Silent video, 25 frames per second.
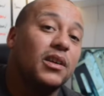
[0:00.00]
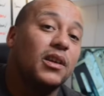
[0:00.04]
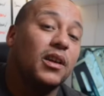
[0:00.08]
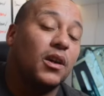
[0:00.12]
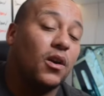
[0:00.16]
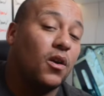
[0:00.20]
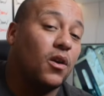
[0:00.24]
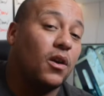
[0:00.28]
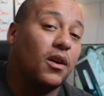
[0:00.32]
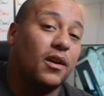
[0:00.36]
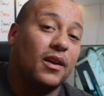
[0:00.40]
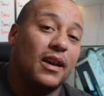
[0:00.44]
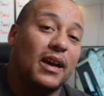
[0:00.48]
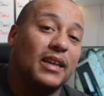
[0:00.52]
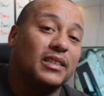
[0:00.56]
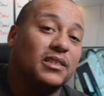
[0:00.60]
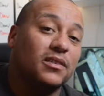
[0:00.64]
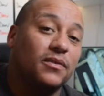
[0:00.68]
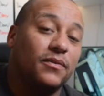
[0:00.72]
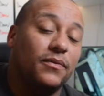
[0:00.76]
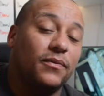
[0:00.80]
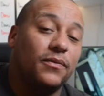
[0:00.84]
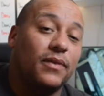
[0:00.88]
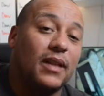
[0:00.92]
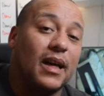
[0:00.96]
got it nice
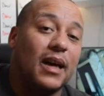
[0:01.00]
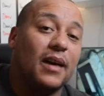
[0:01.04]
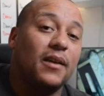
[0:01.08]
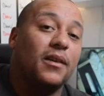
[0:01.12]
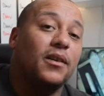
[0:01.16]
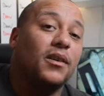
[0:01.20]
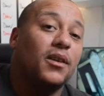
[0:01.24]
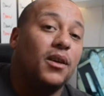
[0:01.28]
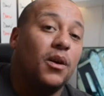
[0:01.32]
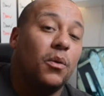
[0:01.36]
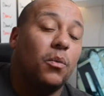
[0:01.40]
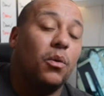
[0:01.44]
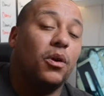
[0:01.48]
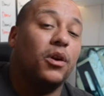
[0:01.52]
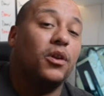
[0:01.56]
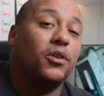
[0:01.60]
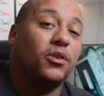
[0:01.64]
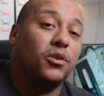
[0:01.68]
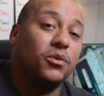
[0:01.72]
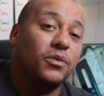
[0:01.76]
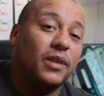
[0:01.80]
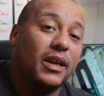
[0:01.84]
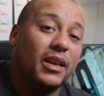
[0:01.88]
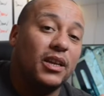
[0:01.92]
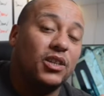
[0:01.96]
and flat, what you
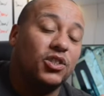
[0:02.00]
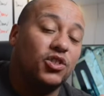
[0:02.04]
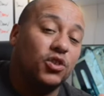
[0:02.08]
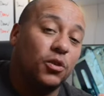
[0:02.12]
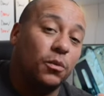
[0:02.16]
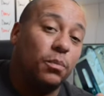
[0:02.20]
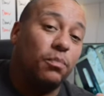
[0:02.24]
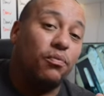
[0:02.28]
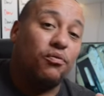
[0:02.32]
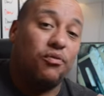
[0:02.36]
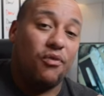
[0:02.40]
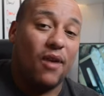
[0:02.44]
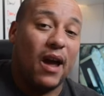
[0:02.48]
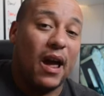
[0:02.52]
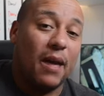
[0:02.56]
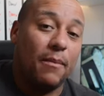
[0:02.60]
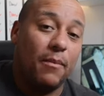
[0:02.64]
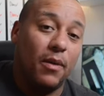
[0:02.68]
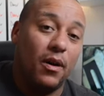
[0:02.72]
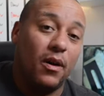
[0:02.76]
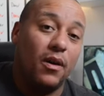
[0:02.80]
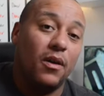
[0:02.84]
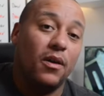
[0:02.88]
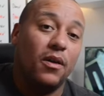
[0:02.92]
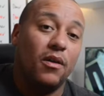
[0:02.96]
do then is you'll
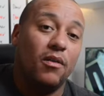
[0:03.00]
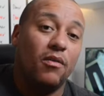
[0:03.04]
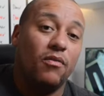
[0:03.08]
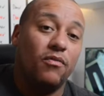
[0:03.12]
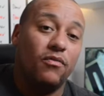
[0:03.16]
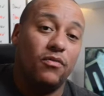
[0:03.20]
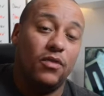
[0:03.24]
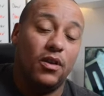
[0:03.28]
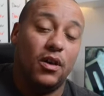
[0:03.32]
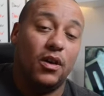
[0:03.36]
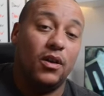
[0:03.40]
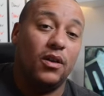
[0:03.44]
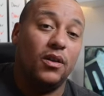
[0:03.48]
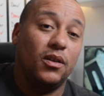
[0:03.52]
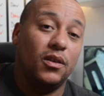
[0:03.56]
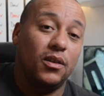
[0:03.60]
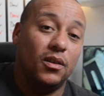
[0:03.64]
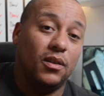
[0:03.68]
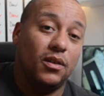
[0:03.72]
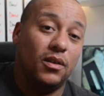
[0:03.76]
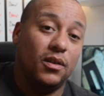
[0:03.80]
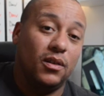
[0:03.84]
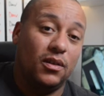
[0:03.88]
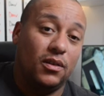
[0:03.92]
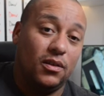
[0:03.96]
primer the
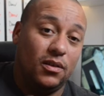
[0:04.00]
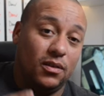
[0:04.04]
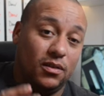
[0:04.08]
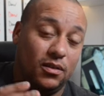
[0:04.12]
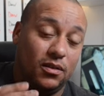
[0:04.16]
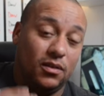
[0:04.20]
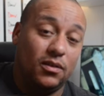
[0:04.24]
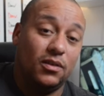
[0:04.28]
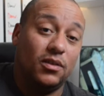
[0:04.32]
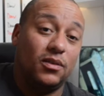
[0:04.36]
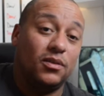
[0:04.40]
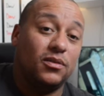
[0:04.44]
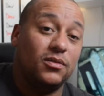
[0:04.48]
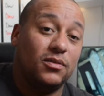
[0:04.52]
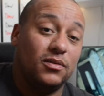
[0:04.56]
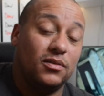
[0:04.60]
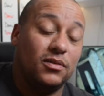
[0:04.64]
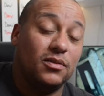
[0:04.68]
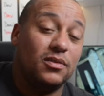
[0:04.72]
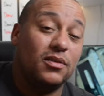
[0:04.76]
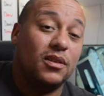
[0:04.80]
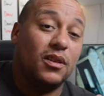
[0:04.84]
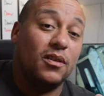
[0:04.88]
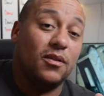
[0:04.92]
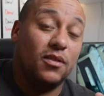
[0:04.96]

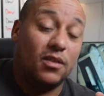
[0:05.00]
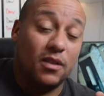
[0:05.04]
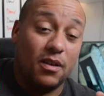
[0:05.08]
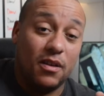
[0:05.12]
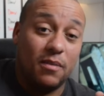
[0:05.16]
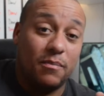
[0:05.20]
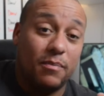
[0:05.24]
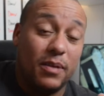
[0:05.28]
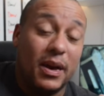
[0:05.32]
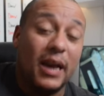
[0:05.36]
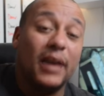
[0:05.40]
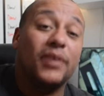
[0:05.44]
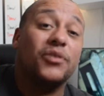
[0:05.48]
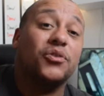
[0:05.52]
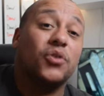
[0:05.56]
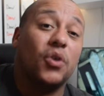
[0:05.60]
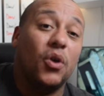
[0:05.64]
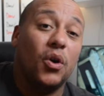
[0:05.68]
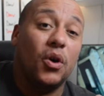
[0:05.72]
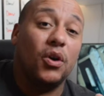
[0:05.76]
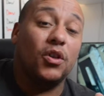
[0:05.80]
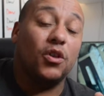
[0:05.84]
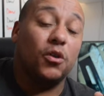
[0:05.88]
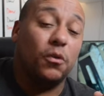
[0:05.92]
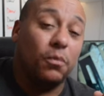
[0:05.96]
base
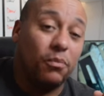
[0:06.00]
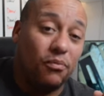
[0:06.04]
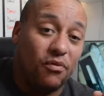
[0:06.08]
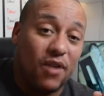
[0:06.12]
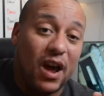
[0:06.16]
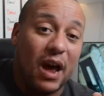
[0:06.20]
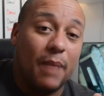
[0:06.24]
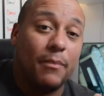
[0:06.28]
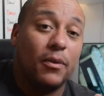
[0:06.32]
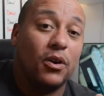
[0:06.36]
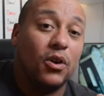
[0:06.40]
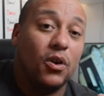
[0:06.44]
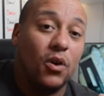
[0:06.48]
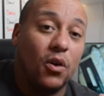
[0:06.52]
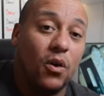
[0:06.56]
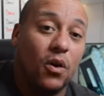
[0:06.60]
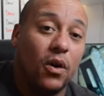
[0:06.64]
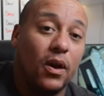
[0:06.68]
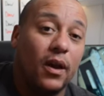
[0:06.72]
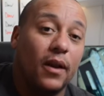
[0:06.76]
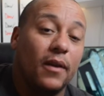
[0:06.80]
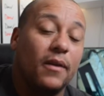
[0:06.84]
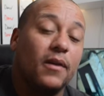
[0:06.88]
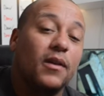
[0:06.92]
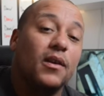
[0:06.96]
coat. You'll primer coat
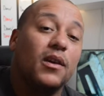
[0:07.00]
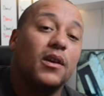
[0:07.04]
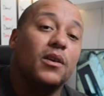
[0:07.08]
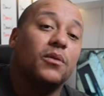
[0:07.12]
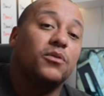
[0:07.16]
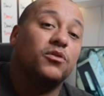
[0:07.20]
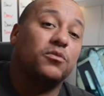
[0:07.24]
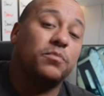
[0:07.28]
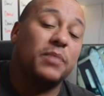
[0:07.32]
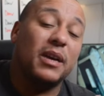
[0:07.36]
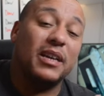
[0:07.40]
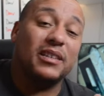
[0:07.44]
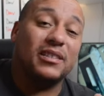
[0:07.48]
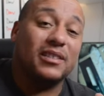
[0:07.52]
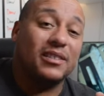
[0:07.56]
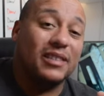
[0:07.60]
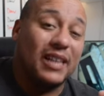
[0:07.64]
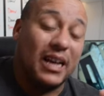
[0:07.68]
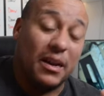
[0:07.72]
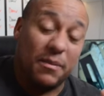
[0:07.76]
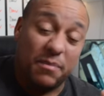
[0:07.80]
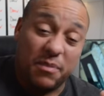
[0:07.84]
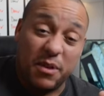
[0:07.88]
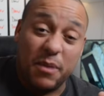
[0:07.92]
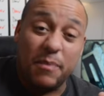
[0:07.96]
it. It's basically
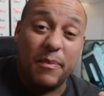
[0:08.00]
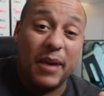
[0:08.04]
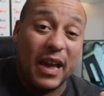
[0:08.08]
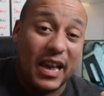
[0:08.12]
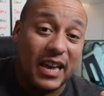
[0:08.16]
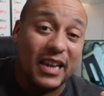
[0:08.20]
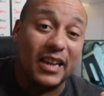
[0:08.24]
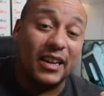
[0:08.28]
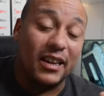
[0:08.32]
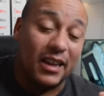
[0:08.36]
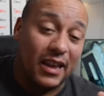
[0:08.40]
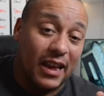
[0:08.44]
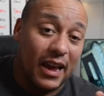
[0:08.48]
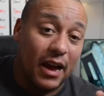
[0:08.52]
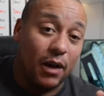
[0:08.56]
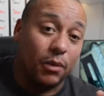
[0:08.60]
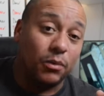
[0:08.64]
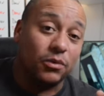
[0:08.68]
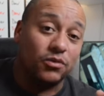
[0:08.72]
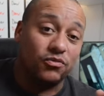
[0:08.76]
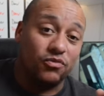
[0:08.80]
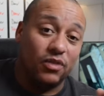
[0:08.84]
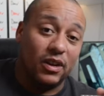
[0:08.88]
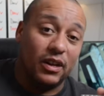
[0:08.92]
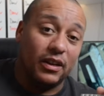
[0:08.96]
like you're painting the
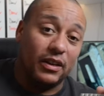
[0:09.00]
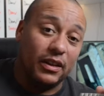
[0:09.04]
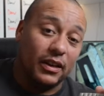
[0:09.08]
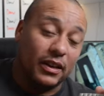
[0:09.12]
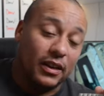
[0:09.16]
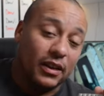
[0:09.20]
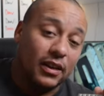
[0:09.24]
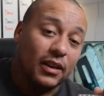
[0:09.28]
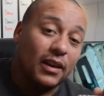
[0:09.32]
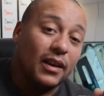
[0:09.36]
house, really.